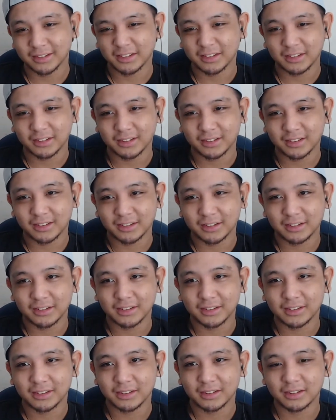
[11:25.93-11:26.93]

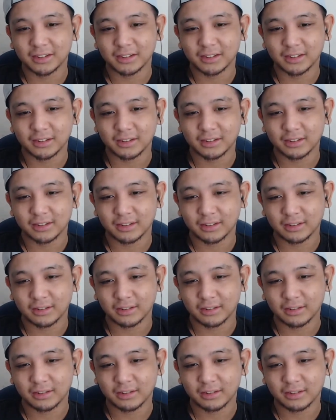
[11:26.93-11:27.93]

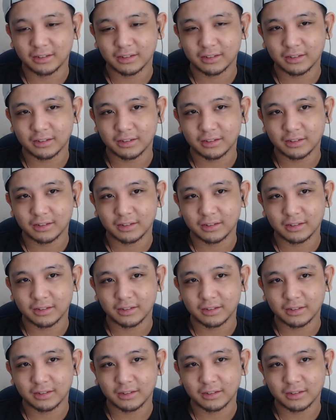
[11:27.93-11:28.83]
[no speech]